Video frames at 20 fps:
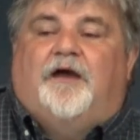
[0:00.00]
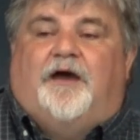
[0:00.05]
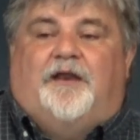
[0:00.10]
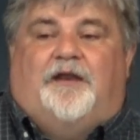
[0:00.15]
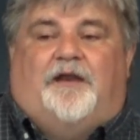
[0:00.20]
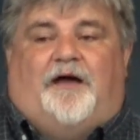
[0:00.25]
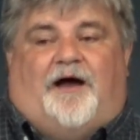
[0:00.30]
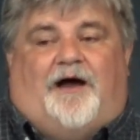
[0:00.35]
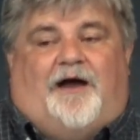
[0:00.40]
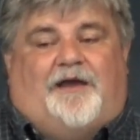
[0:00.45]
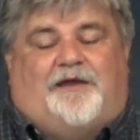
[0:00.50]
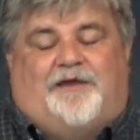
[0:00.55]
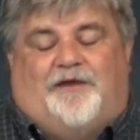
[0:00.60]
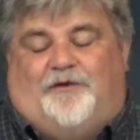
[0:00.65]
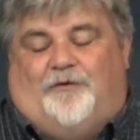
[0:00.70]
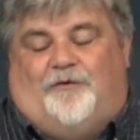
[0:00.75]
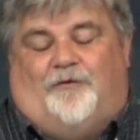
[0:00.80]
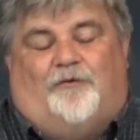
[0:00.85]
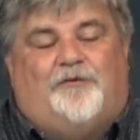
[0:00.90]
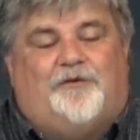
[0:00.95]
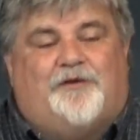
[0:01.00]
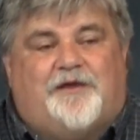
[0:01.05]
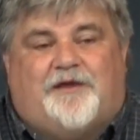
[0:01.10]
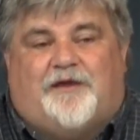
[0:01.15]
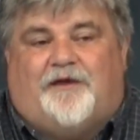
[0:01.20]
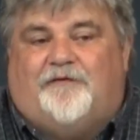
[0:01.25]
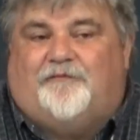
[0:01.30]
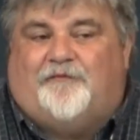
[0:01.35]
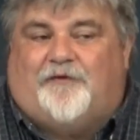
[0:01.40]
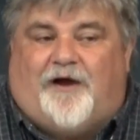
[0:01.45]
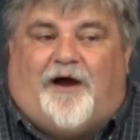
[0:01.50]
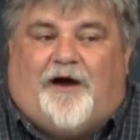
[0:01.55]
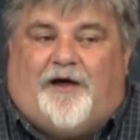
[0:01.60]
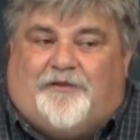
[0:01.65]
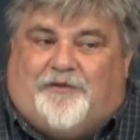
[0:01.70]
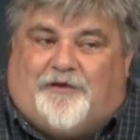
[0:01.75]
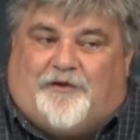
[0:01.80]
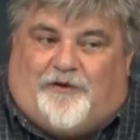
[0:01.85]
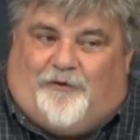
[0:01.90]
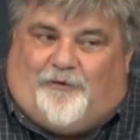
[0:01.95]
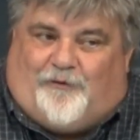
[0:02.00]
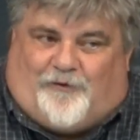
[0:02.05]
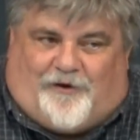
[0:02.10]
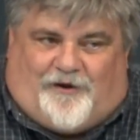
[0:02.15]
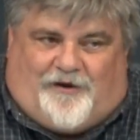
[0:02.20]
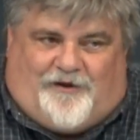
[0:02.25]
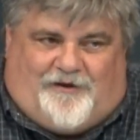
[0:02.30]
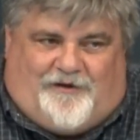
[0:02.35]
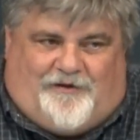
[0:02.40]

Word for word: and I can only give God the glory.